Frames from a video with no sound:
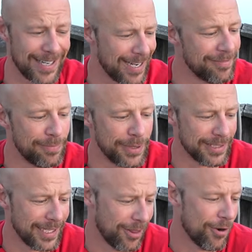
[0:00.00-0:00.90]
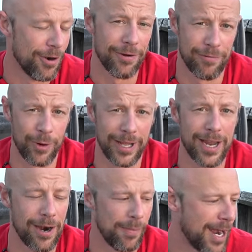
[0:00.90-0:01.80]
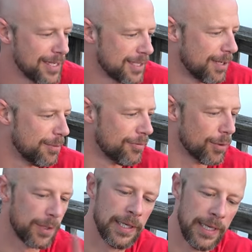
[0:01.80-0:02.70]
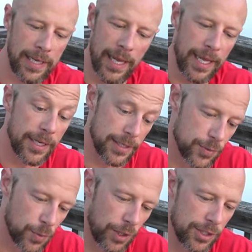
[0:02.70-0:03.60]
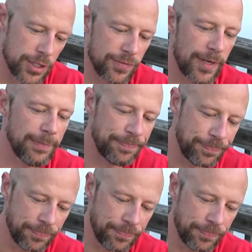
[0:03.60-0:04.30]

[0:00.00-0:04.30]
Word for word: Like I've put like 30 or 40 AR mags in here before and it does work just fine.